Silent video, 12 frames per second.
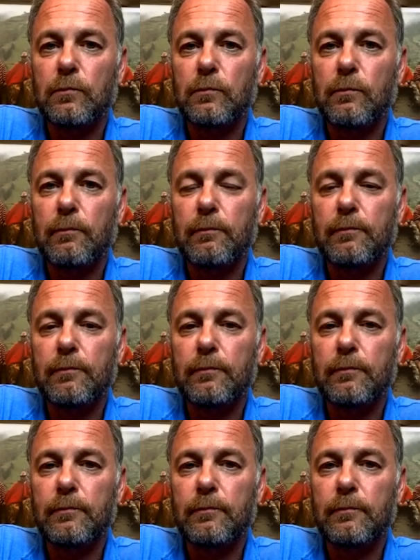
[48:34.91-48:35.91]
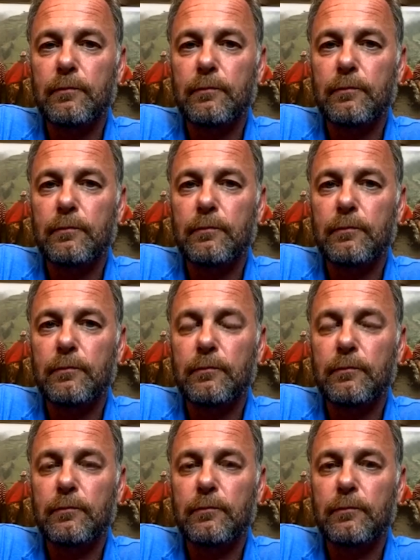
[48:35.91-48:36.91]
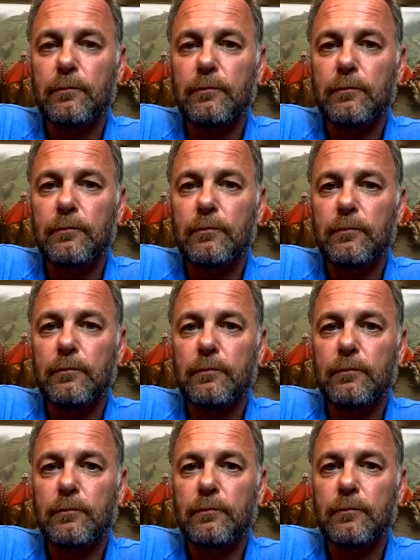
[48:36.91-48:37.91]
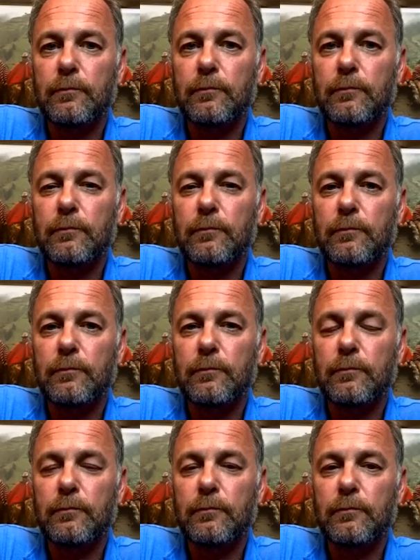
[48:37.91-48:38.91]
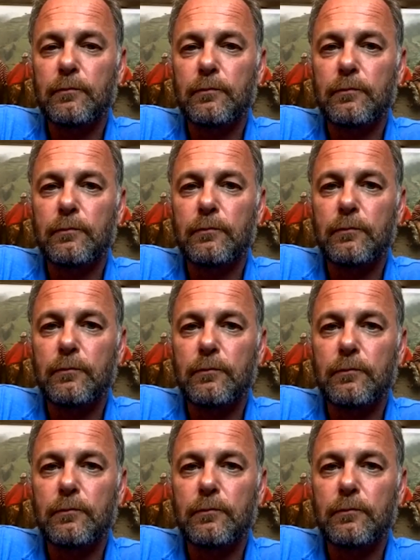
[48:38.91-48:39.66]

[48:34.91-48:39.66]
[no speech]